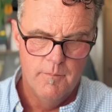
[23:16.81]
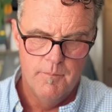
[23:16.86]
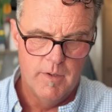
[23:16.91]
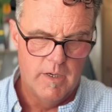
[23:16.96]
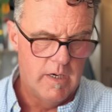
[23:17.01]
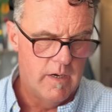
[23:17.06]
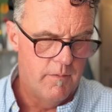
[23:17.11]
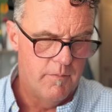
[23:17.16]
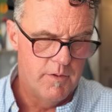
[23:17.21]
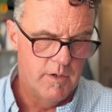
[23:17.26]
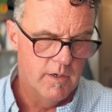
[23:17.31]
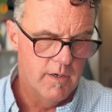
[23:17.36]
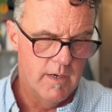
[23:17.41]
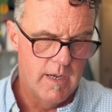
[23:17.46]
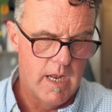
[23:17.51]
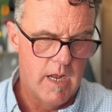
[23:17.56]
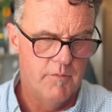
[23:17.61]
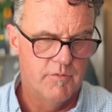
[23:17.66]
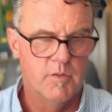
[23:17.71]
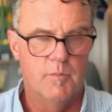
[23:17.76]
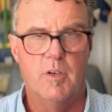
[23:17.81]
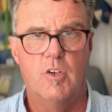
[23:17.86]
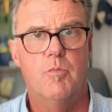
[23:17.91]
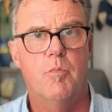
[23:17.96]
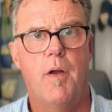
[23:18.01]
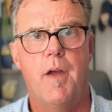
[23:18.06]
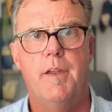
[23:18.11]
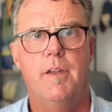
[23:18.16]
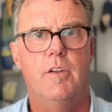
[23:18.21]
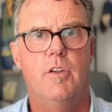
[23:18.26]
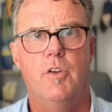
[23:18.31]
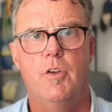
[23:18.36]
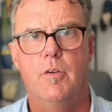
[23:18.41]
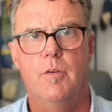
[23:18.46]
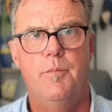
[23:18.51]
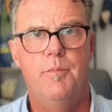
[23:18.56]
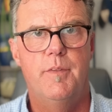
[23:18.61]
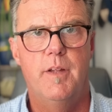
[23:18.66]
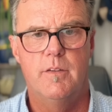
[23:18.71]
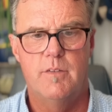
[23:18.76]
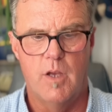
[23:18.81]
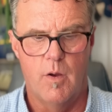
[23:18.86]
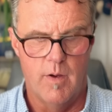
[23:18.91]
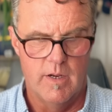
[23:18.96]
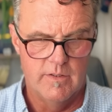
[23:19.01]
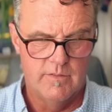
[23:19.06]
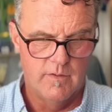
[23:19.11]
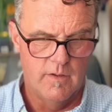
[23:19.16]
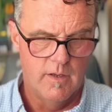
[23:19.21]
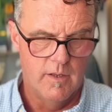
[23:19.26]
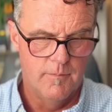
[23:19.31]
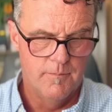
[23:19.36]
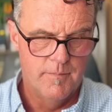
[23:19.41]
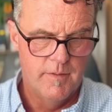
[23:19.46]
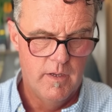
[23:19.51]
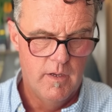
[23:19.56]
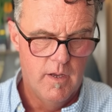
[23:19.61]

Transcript: uh, they're going to have some explaining to do. That's how I see it.